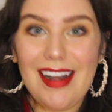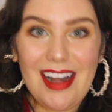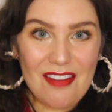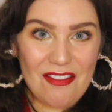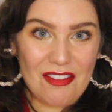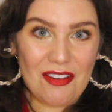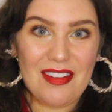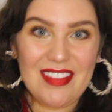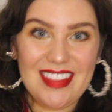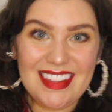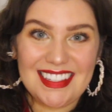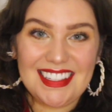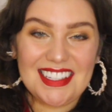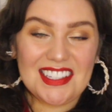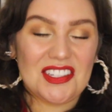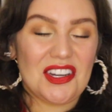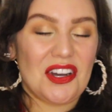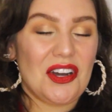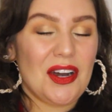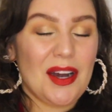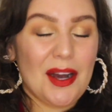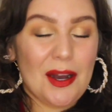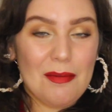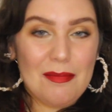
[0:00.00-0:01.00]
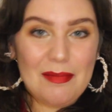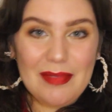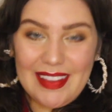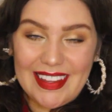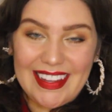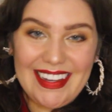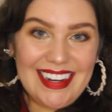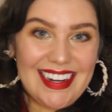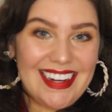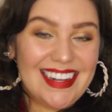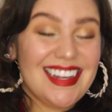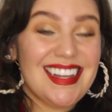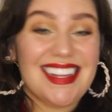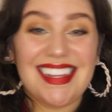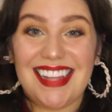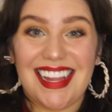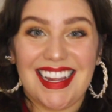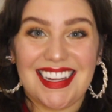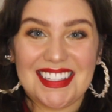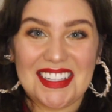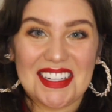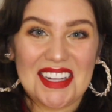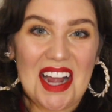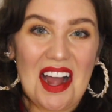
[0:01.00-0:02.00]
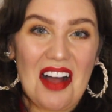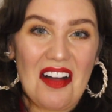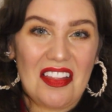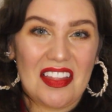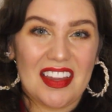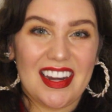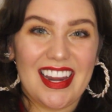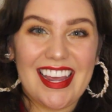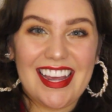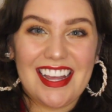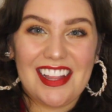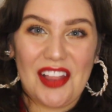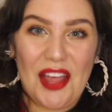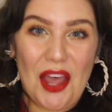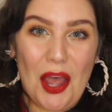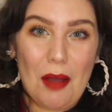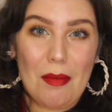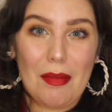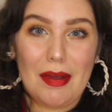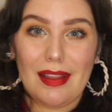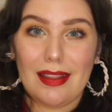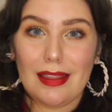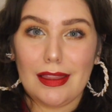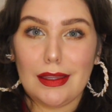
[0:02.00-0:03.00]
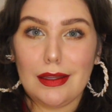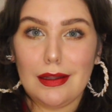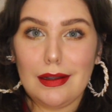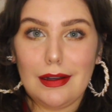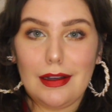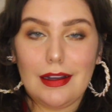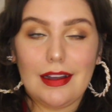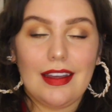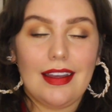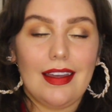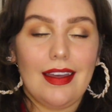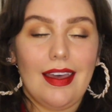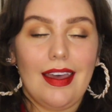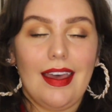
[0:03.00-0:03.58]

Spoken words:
everyone, this is our completed classic holiday glam look.